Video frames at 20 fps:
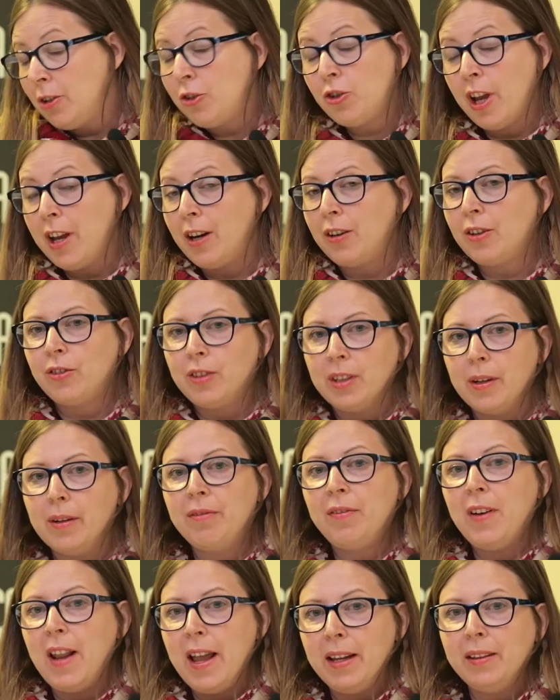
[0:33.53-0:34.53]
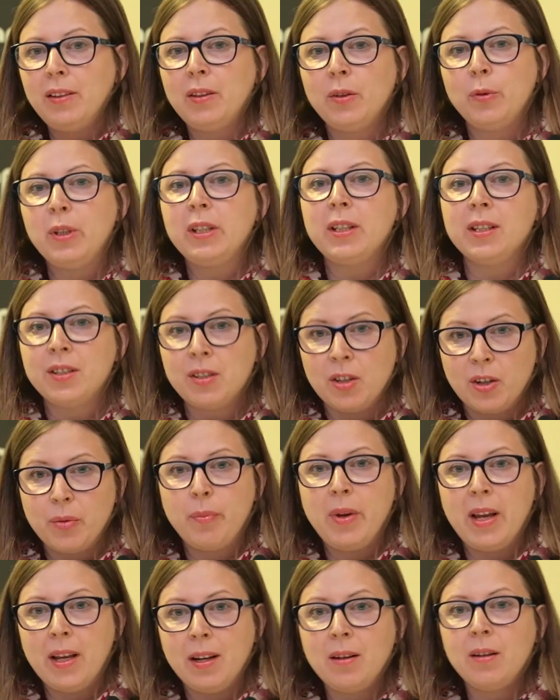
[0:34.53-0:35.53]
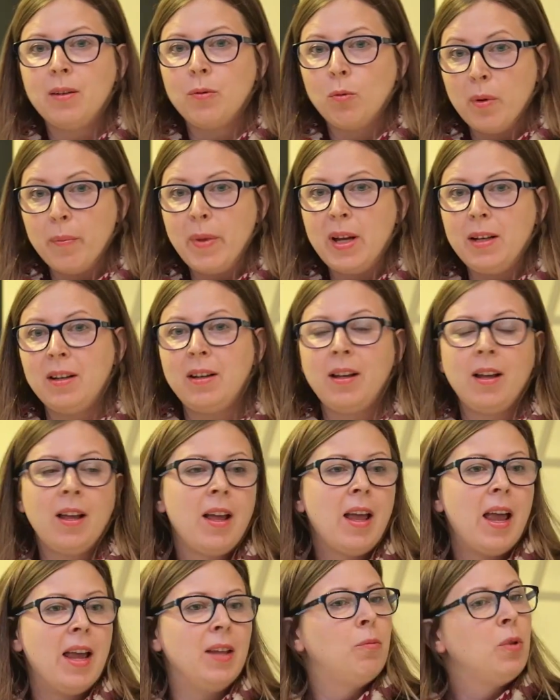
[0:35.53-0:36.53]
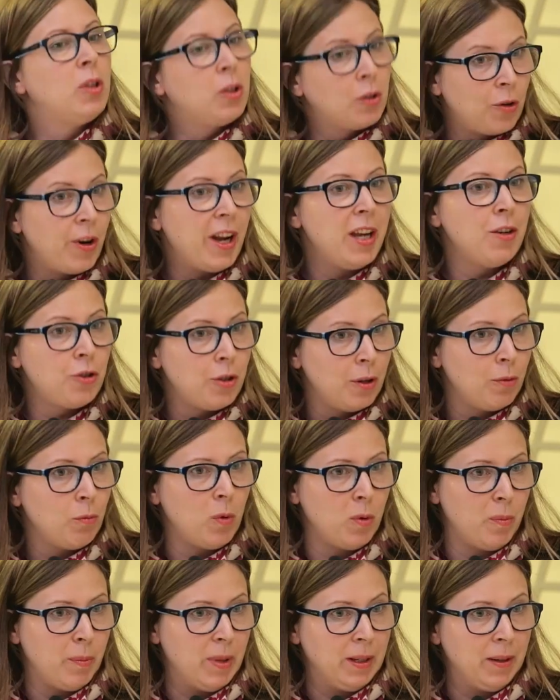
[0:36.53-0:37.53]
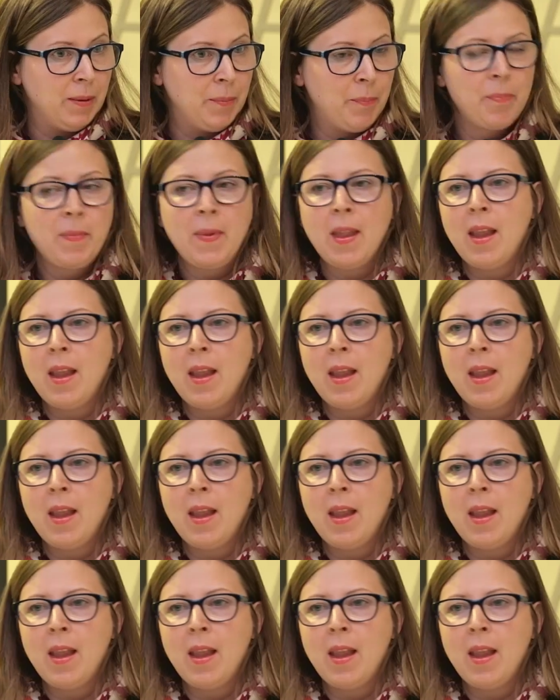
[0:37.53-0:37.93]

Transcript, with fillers: shared a flat with a Serbian woman and with Croatian woman.